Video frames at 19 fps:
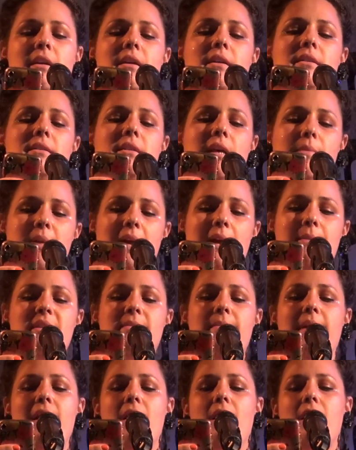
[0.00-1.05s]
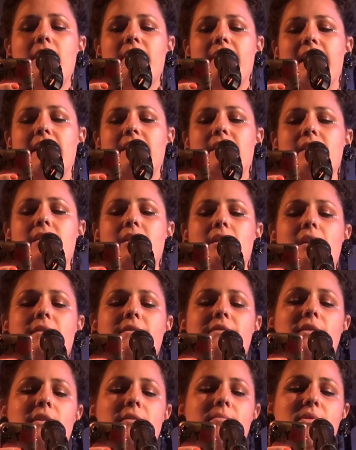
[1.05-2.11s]
Sometimes my heart races, and on
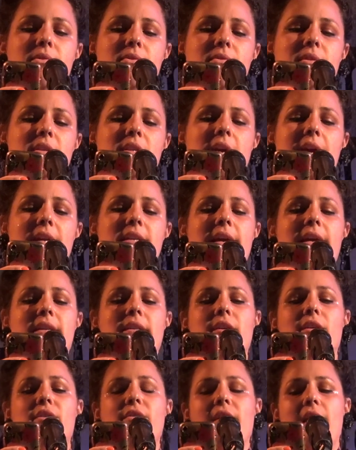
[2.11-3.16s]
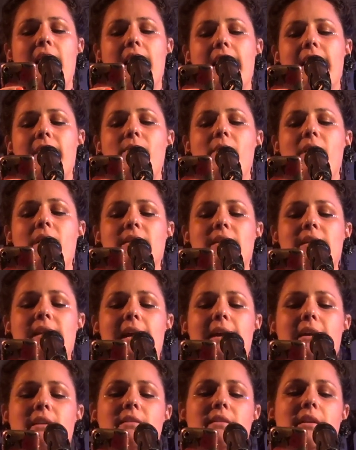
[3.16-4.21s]
full moons I tend to cry, want
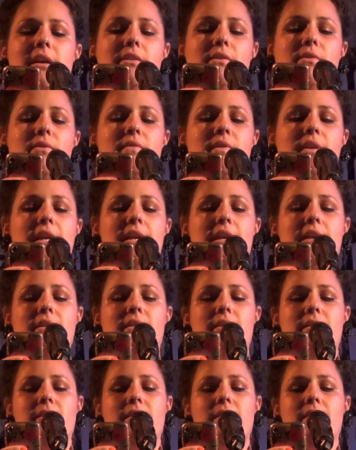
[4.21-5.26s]
sex, and overeat.